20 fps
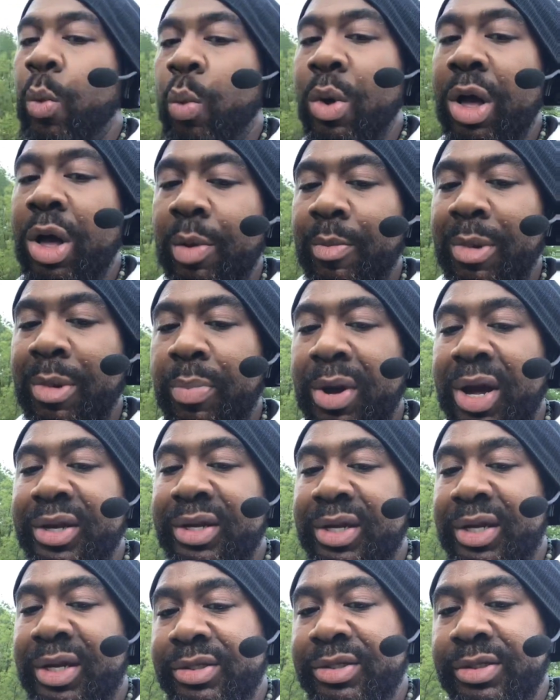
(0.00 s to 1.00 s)
not welcome
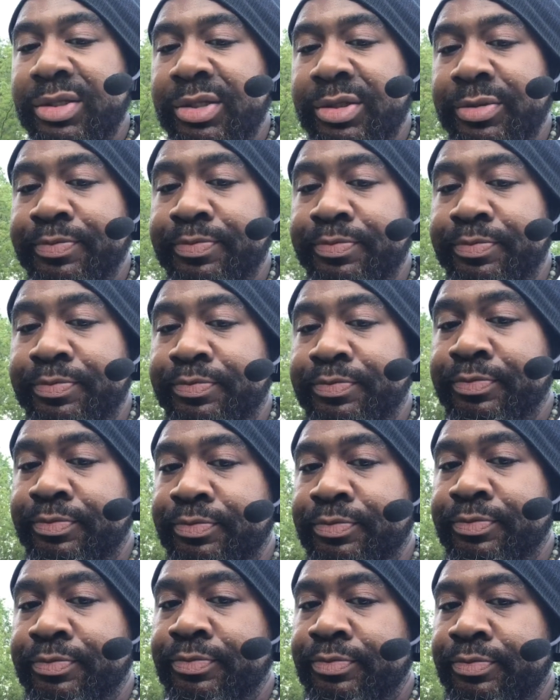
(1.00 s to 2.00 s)
abundance.
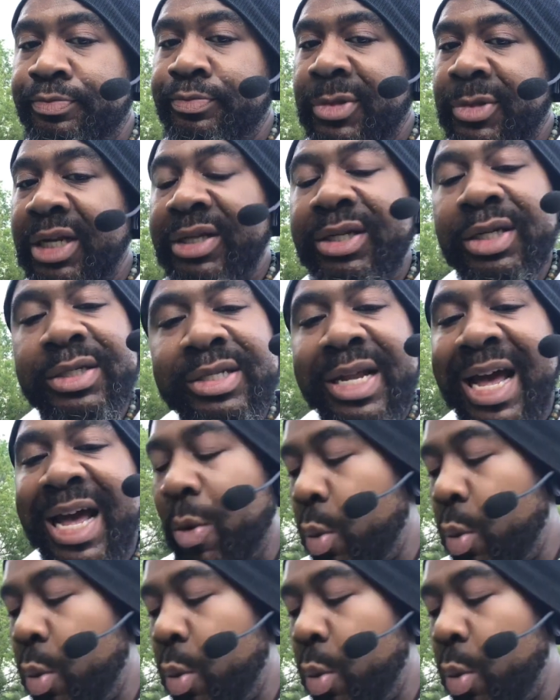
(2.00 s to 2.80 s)
It does